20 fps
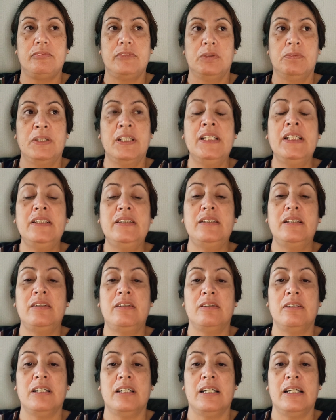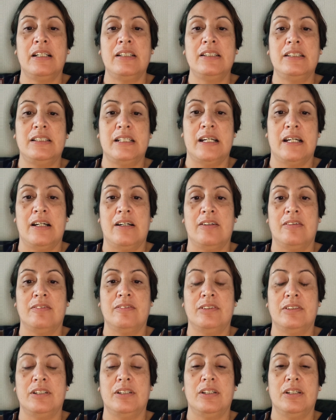We need to look at
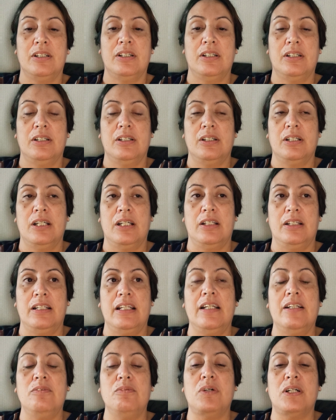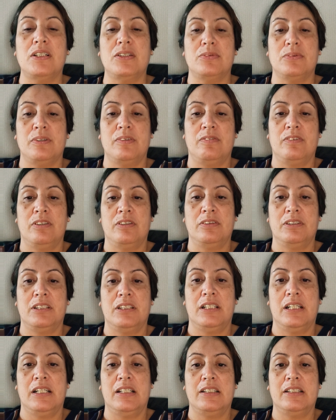ourselves. And then once we've looked
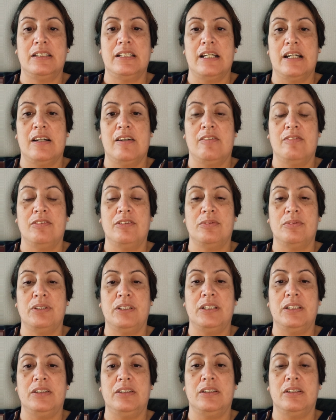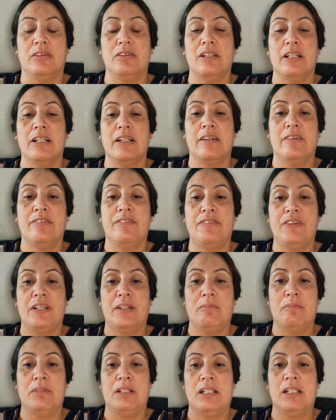at ourselves, we need to look at our
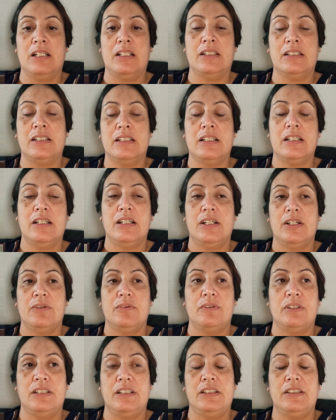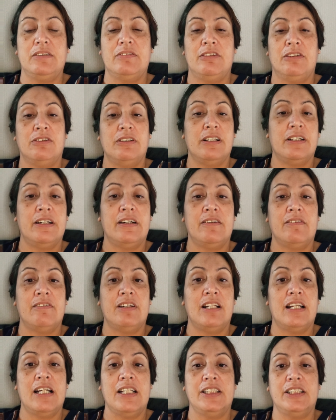families. We need to look at our
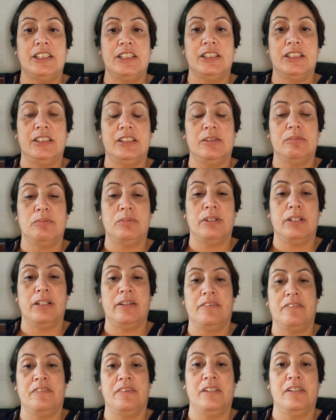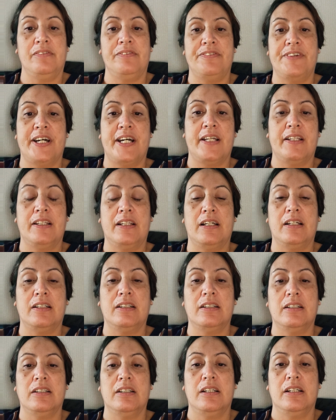relationship with Heavenly Father.
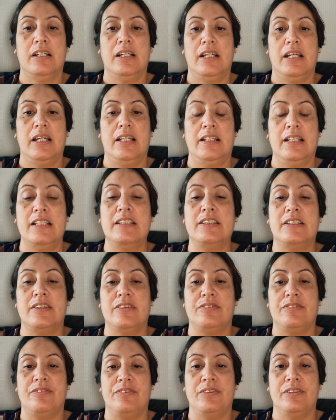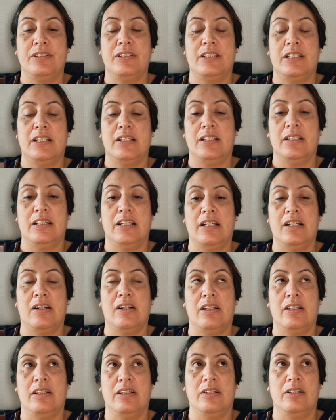And that's the first thing that
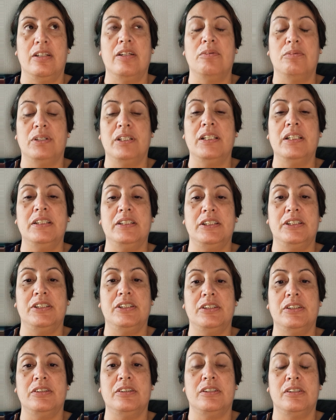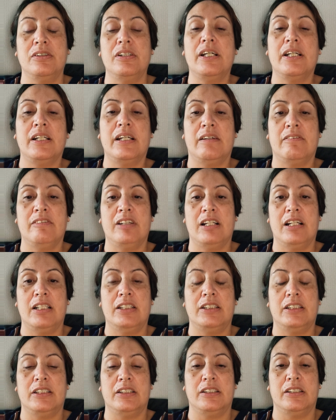I think that we need to do, is look at our
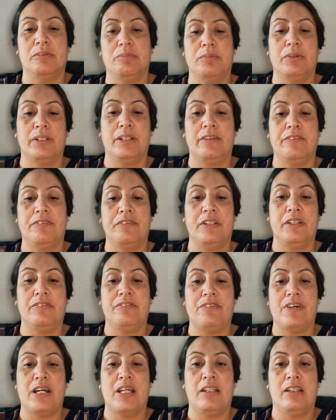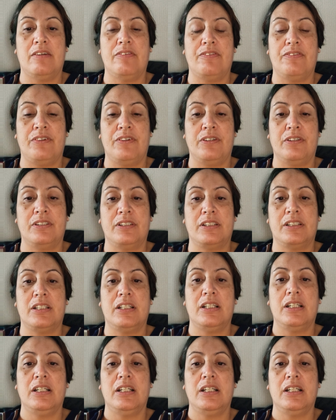relationship with Heavenly Father first.